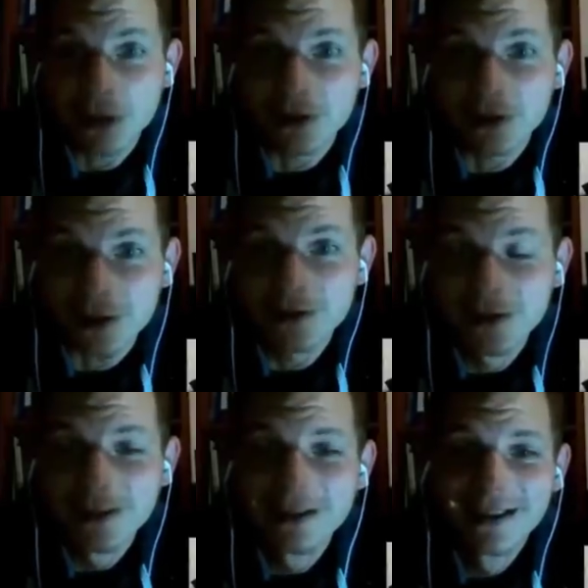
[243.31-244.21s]
written in
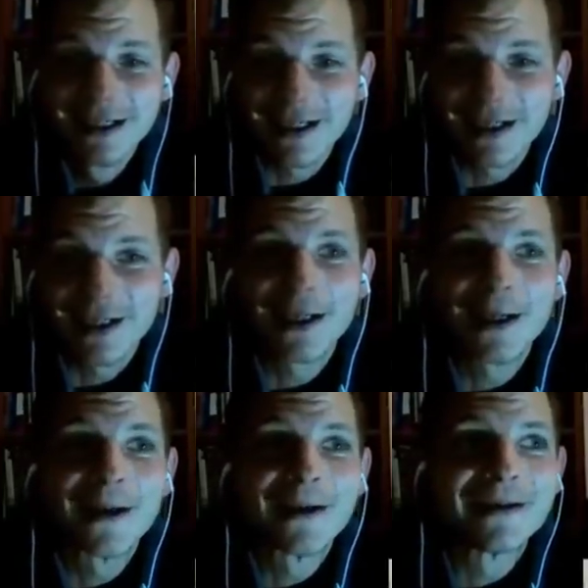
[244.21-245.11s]
it.
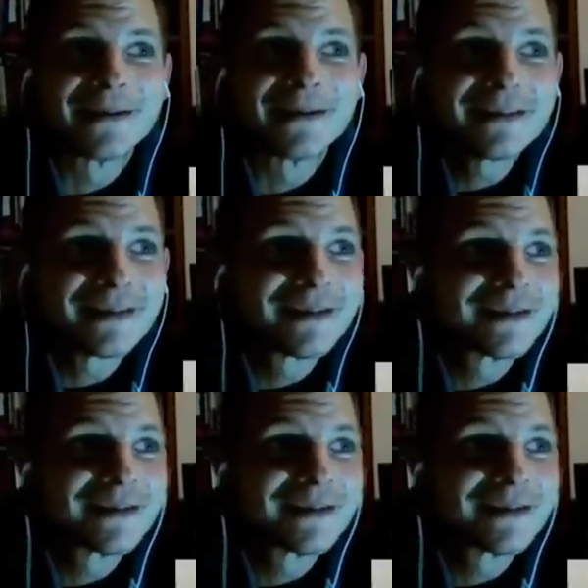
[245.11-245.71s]
This